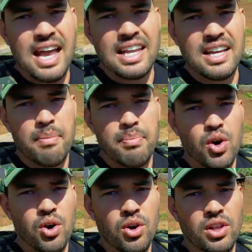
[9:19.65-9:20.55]
adding a
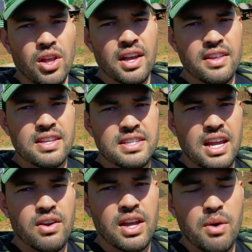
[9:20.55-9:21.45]
pergola in this
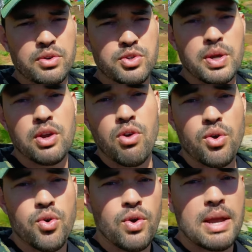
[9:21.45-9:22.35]
area which we can
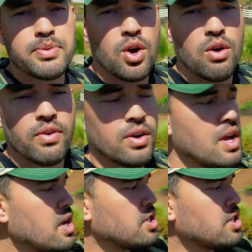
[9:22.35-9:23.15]
grow grapes over